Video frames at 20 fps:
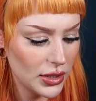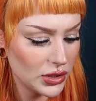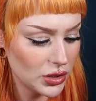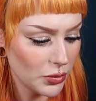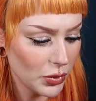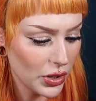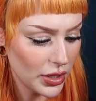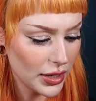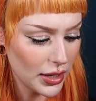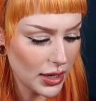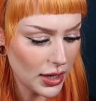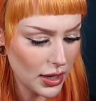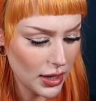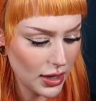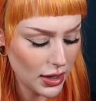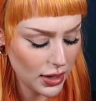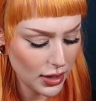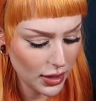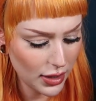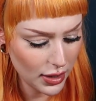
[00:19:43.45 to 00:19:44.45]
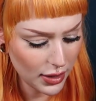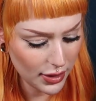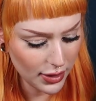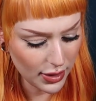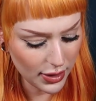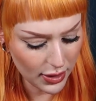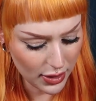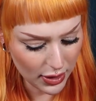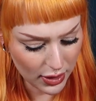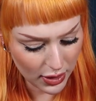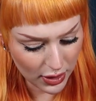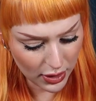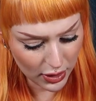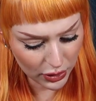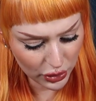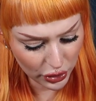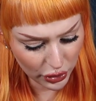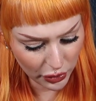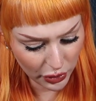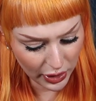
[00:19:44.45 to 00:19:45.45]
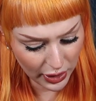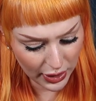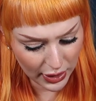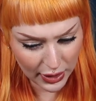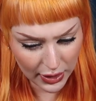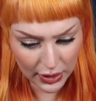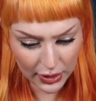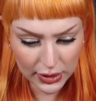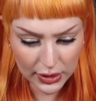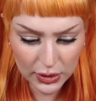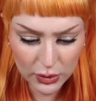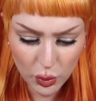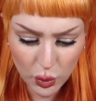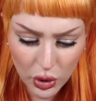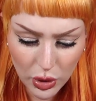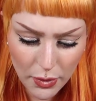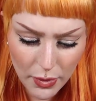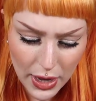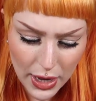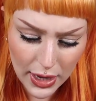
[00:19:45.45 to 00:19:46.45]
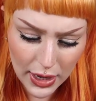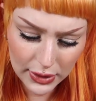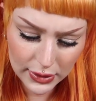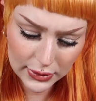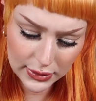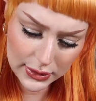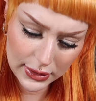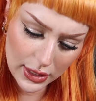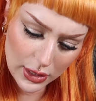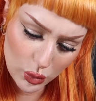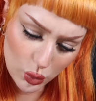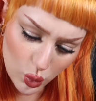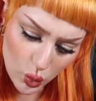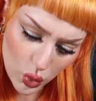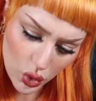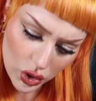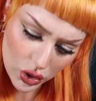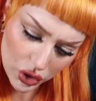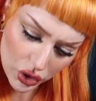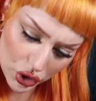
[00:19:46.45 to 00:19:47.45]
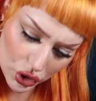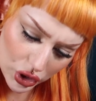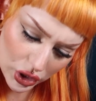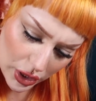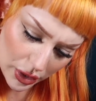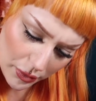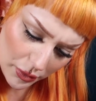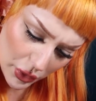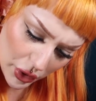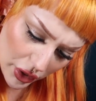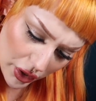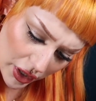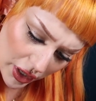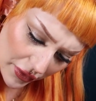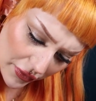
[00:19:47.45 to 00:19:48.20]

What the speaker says: So I'm going to show you guys one matte and one shimmer,